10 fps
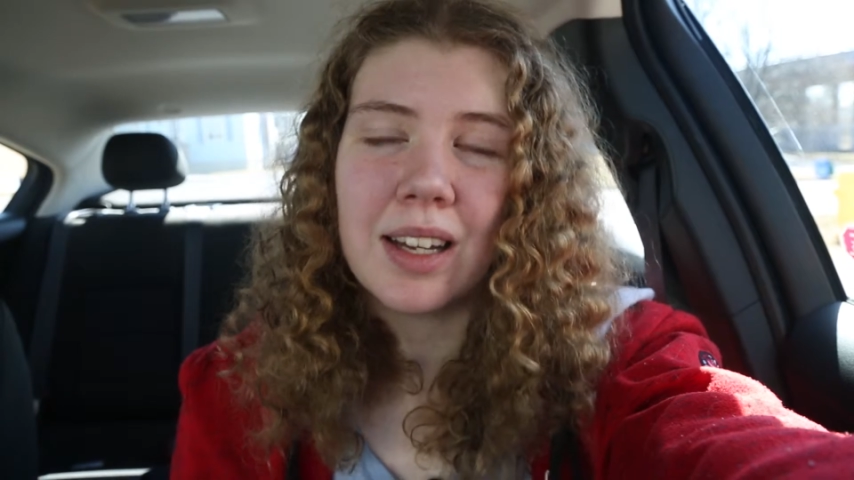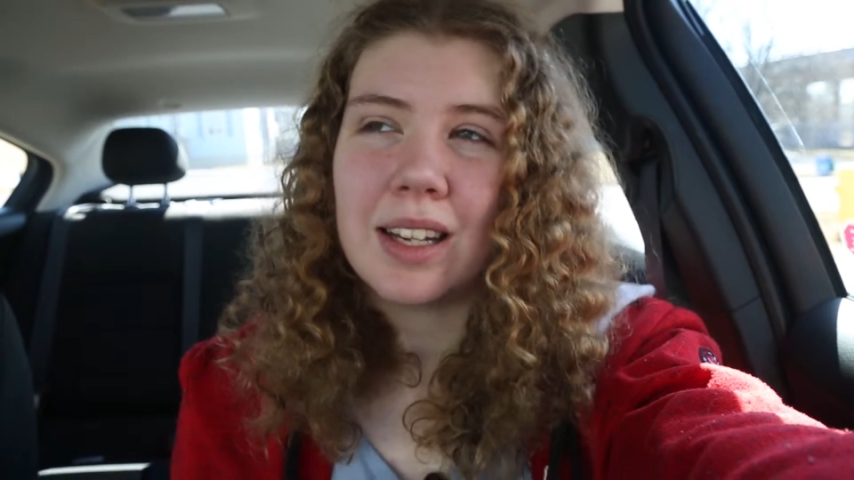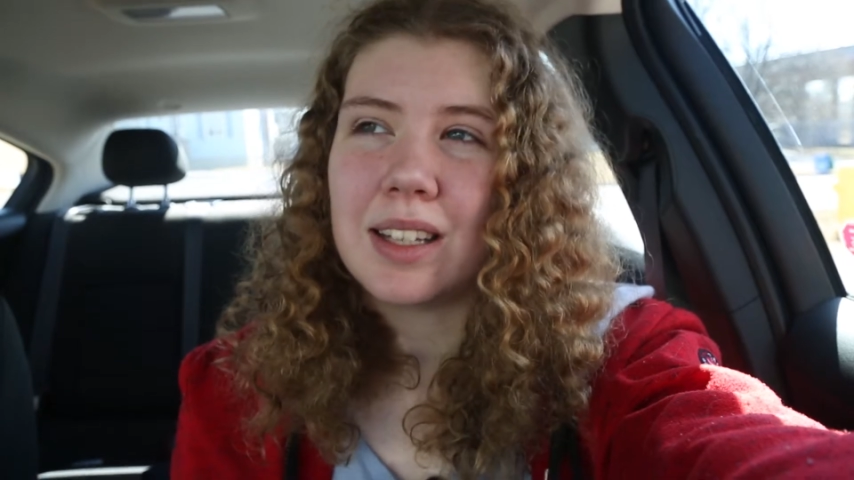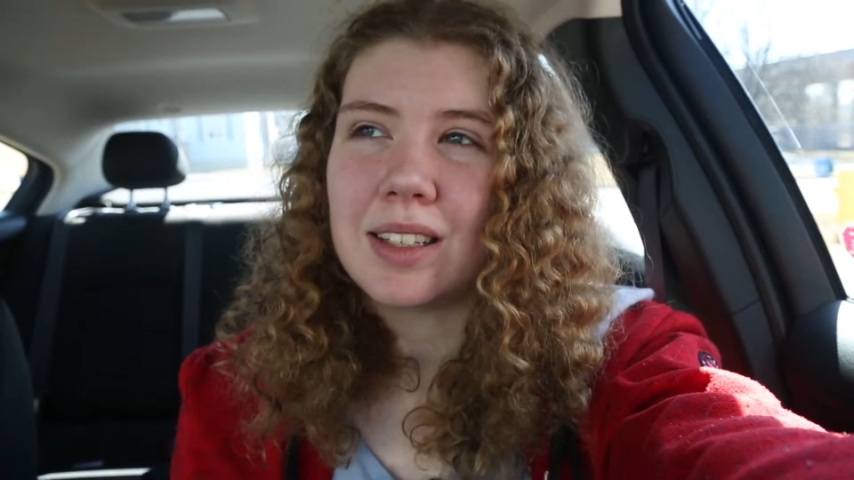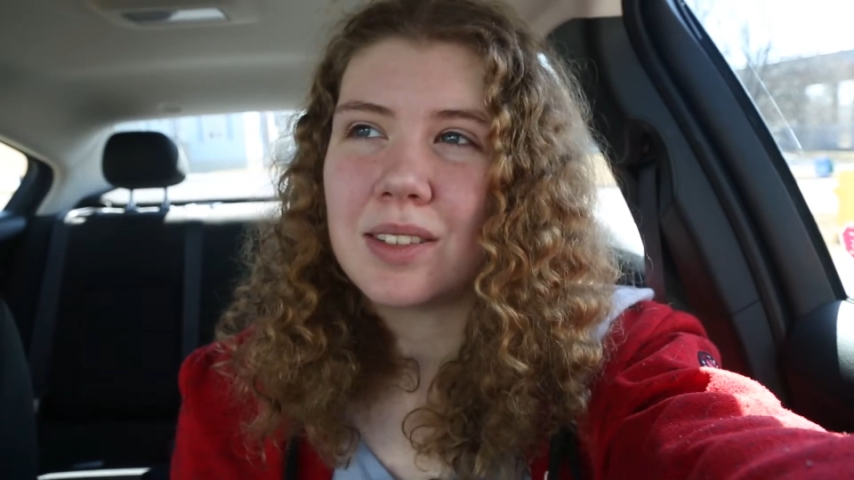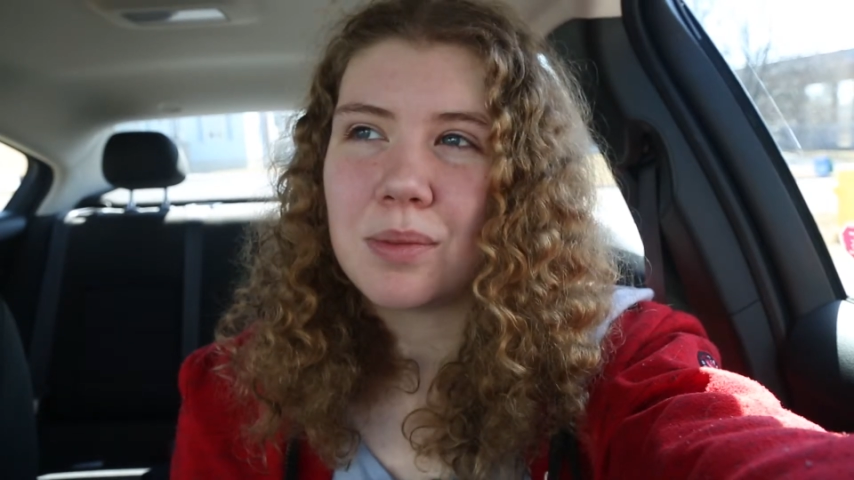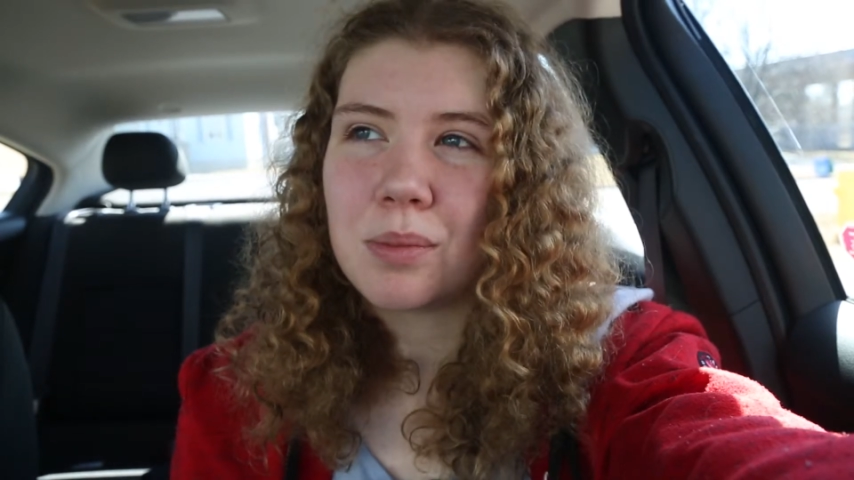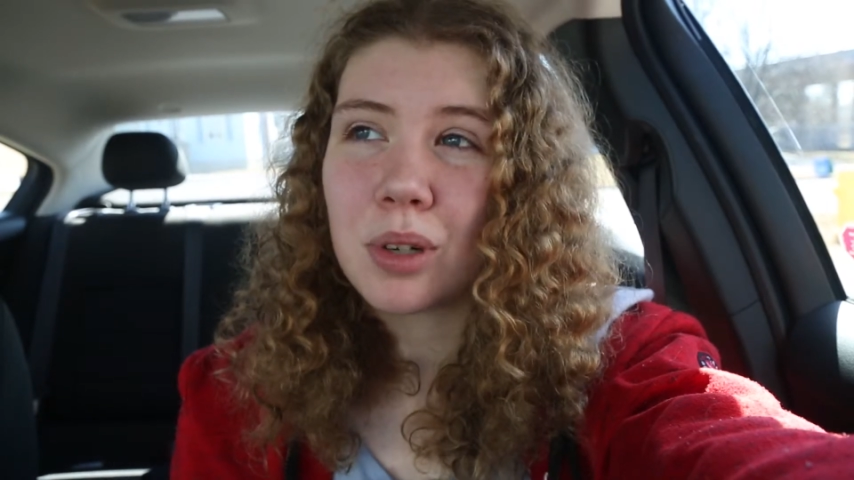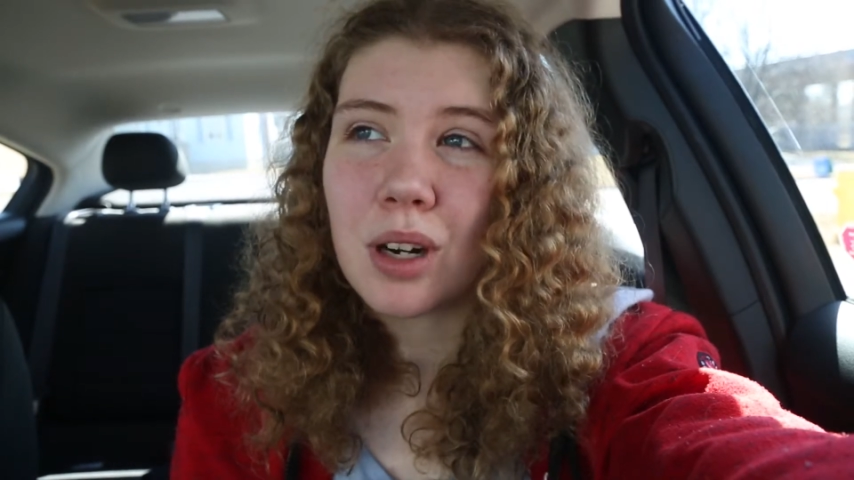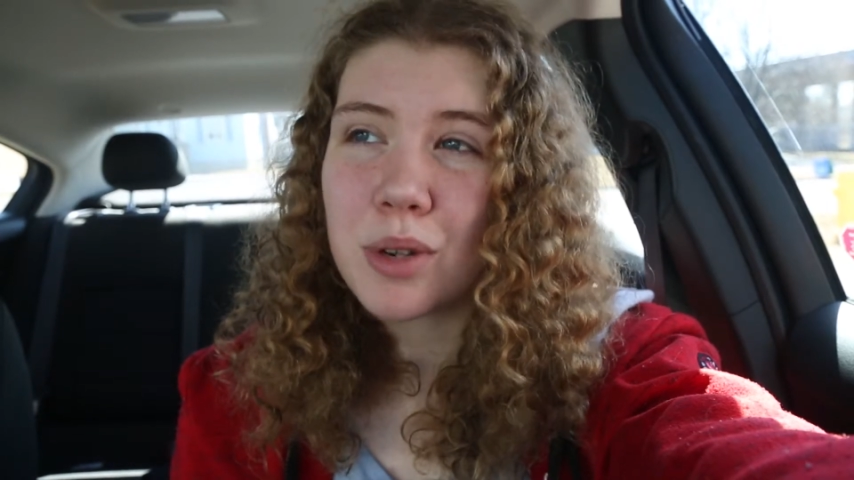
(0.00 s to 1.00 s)
and
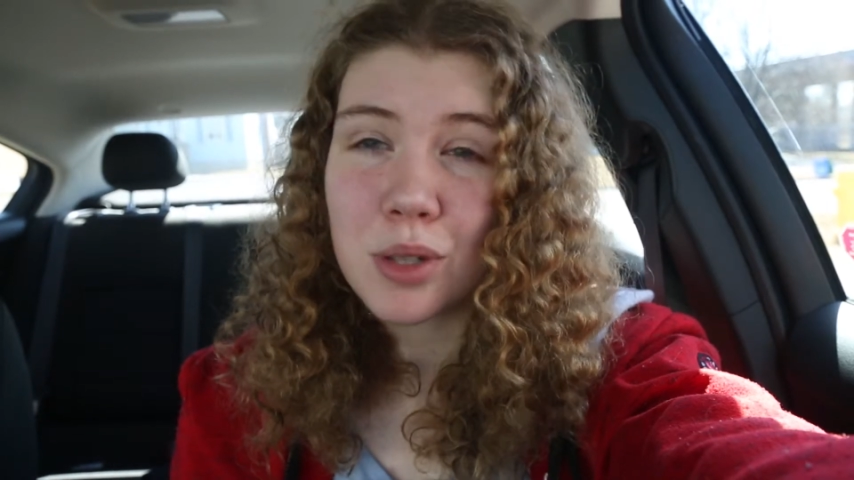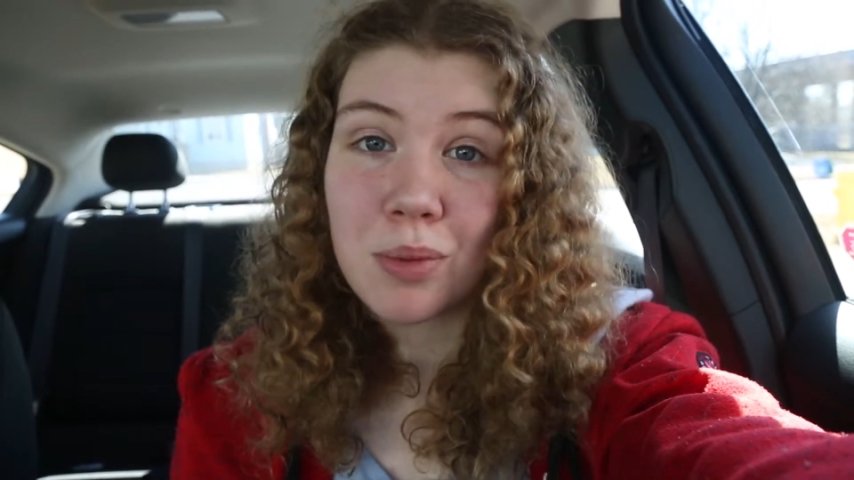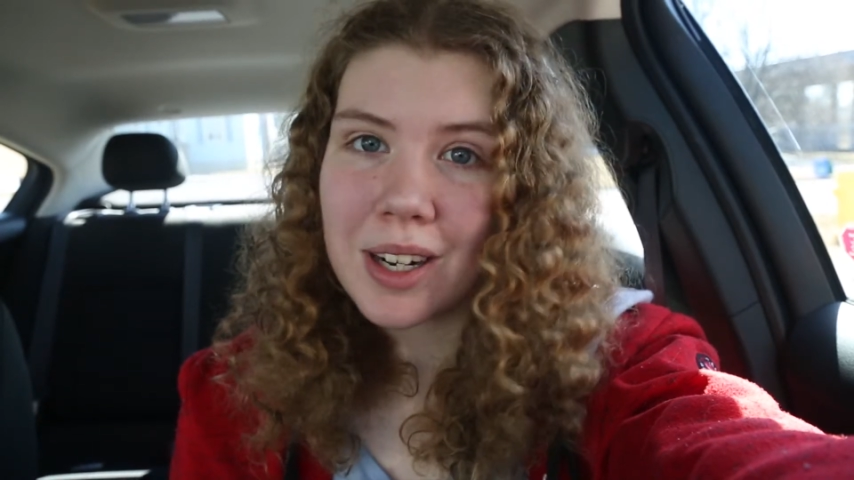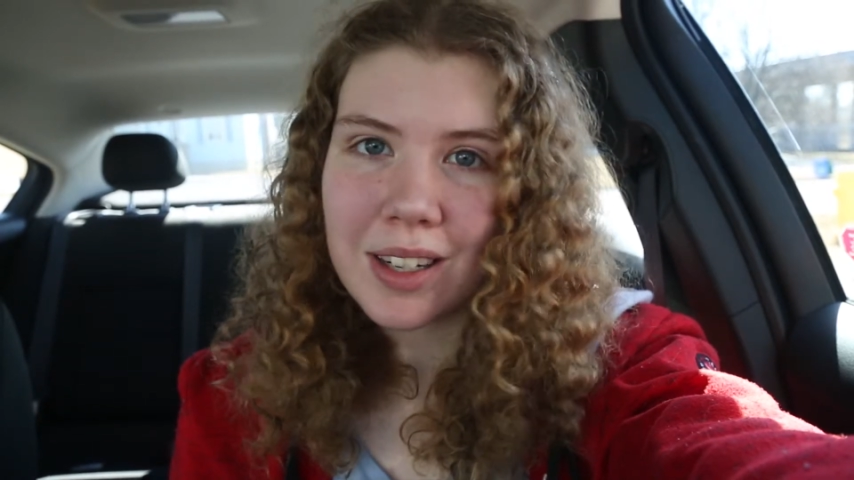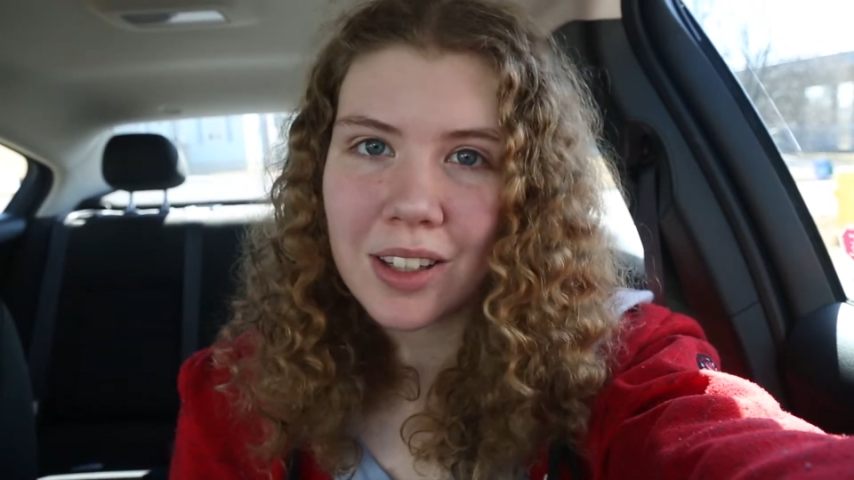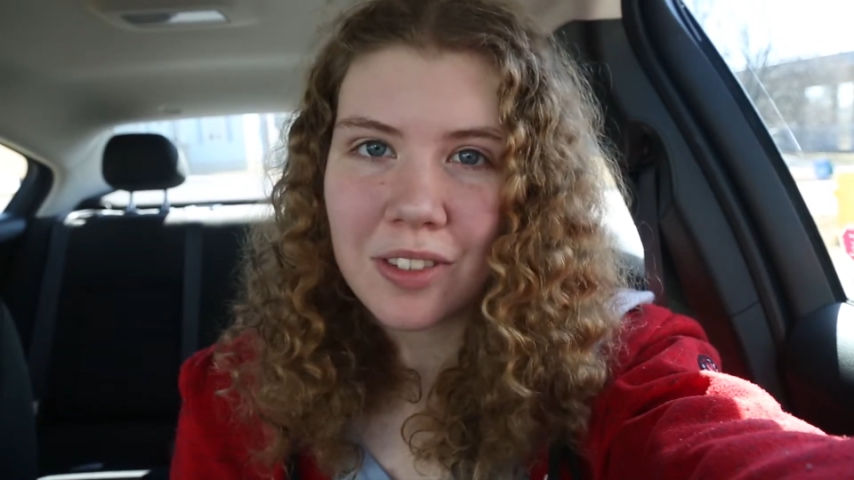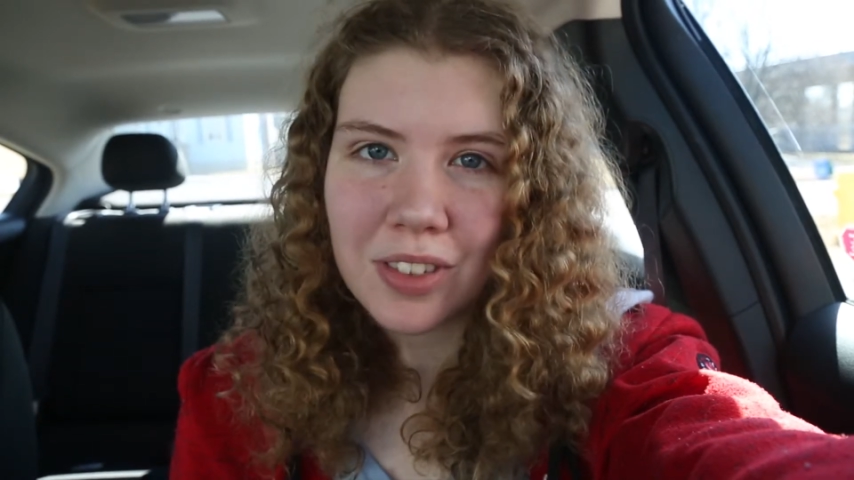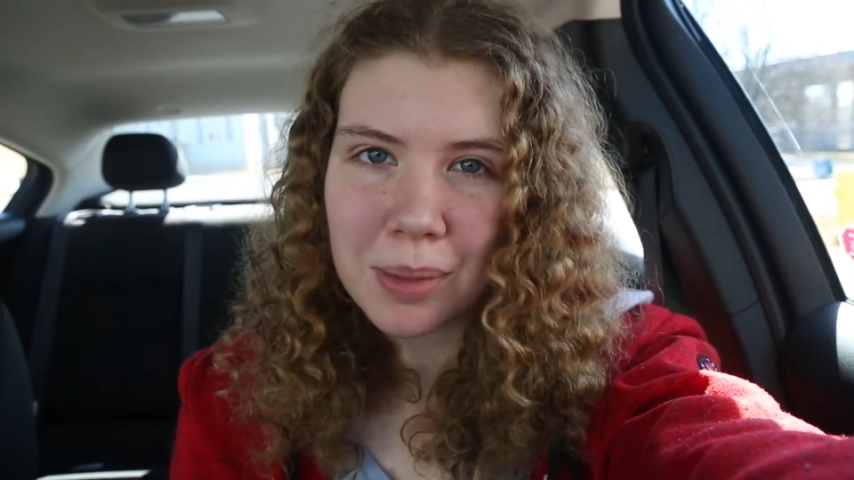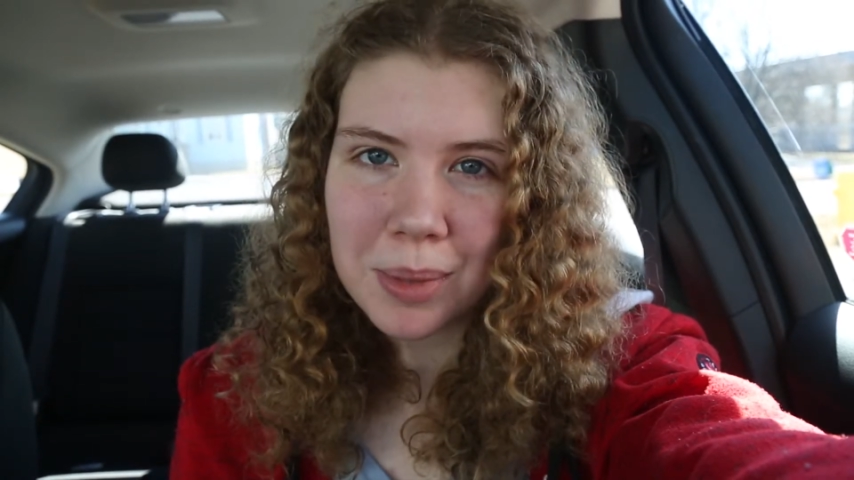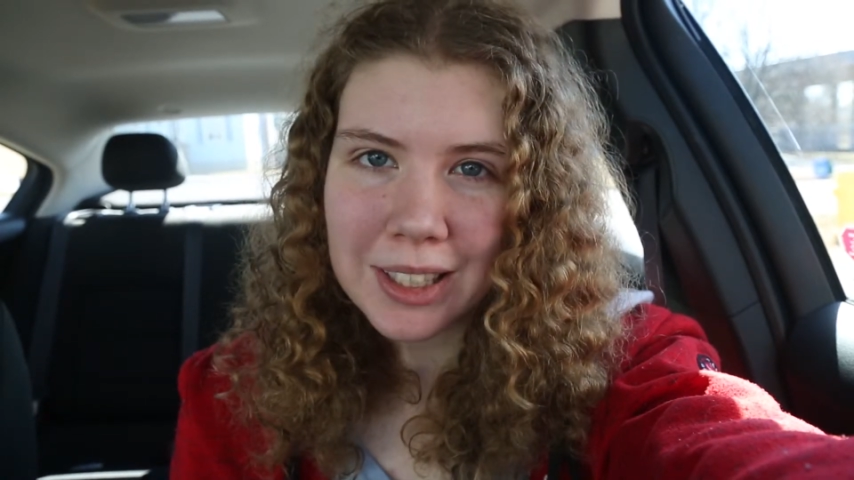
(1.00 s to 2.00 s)
we're always running all
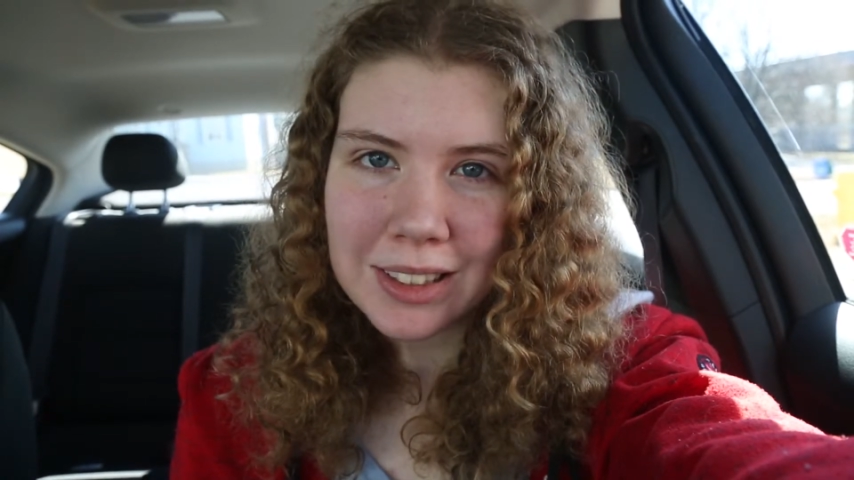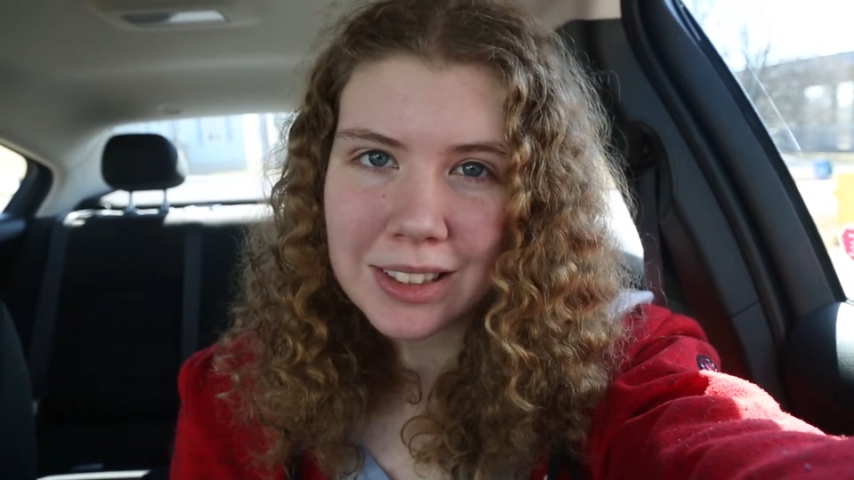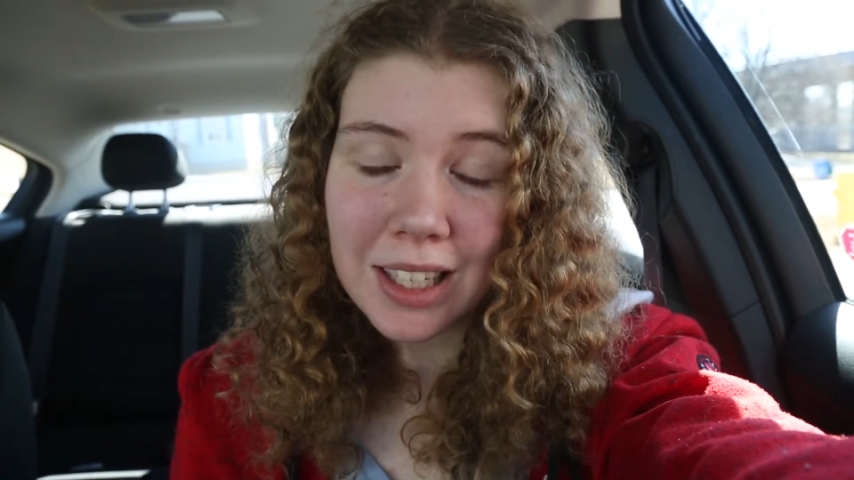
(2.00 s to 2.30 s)
over the place.